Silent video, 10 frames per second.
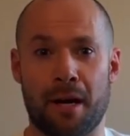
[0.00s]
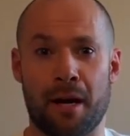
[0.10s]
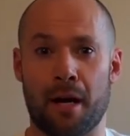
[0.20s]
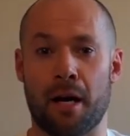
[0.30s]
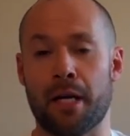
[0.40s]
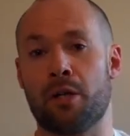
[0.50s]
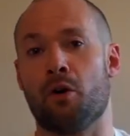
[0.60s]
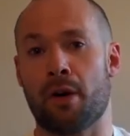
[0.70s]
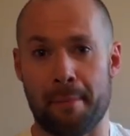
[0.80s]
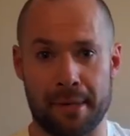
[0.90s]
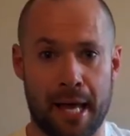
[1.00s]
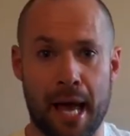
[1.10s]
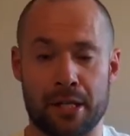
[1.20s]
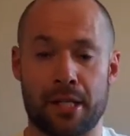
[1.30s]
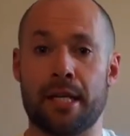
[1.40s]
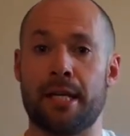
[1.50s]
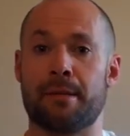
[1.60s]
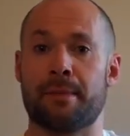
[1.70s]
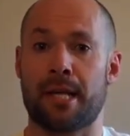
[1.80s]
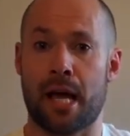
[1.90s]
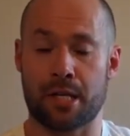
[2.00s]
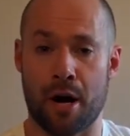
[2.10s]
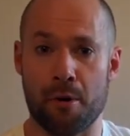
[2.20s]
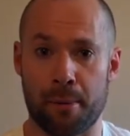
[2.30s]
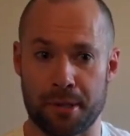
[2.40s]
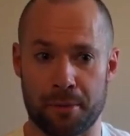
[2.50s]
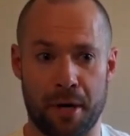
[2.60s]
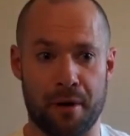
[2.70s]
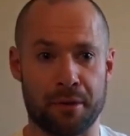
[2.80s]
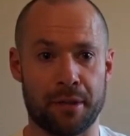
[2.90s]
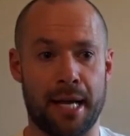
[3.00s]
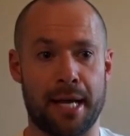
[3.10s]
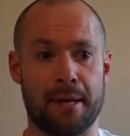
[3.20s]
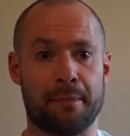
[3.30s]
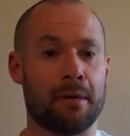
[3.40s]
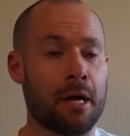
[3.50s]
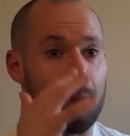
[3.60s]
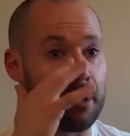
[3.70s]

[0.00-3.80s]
I'd go get massaged. He's a massage therapist or whatever,